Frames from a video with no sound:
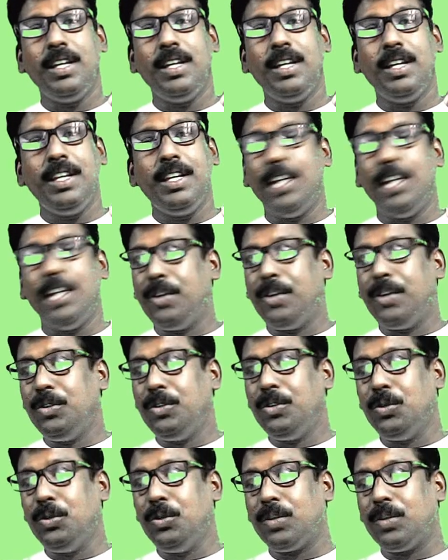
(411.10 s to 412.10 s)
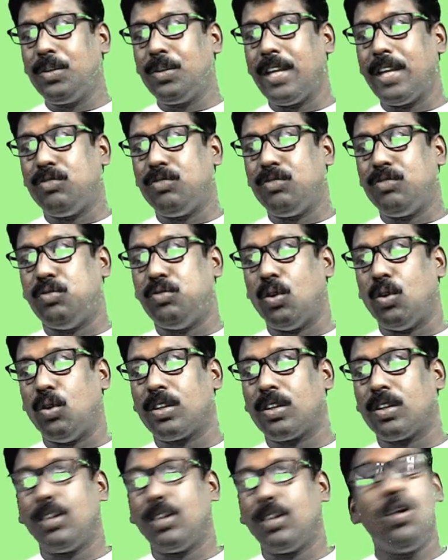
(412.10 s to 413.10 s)
Now you take
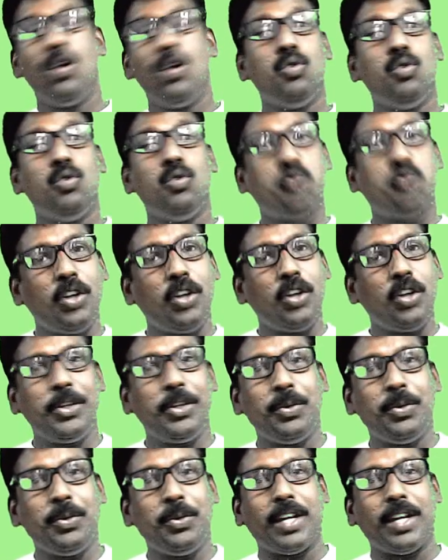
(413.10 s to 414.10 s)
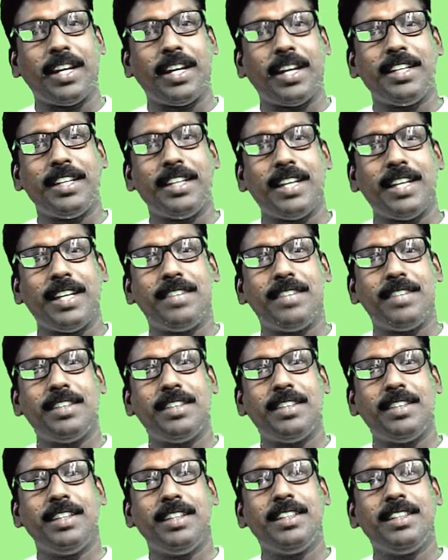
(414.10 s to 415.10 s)
4. 4 you can write it as
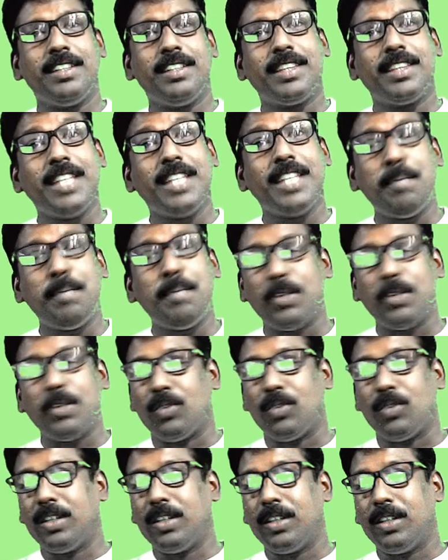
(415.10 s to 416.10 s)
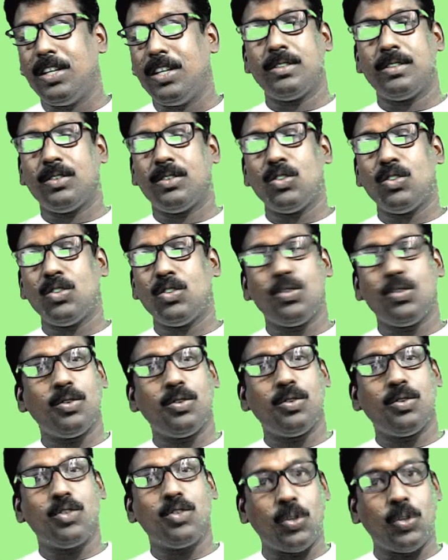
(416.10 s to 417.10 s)
3 plus 1.
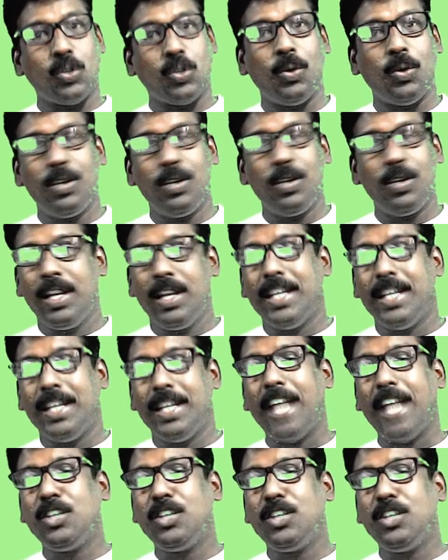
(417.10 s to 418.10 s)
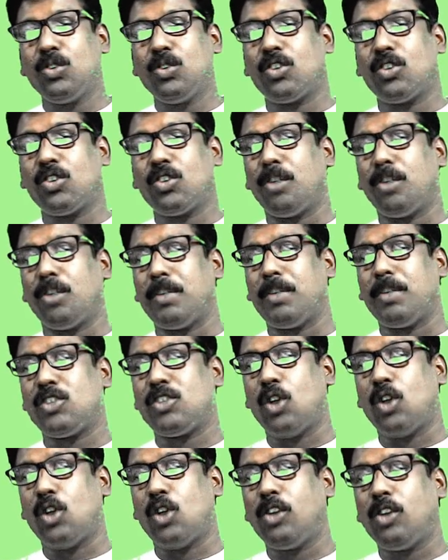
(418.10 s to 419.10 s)
So 9q square
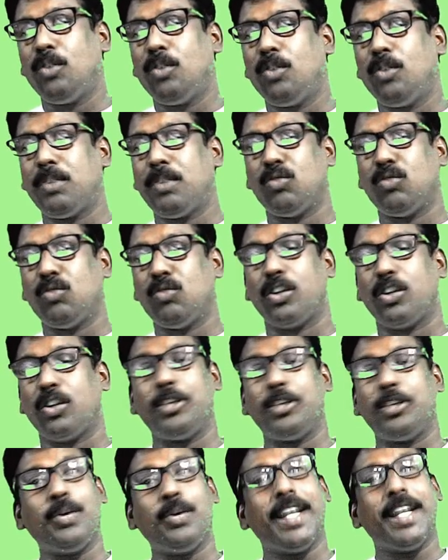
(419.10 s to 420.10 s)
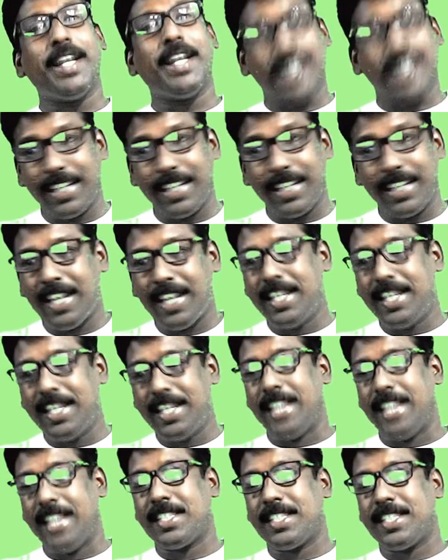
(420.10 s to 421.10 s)
plus 12q plus 4 you can rewrite
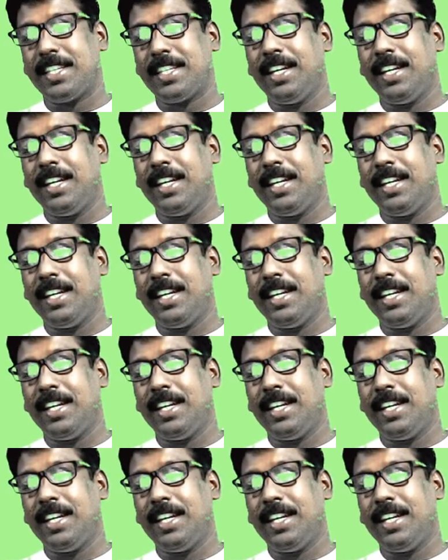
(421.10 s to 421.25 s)
as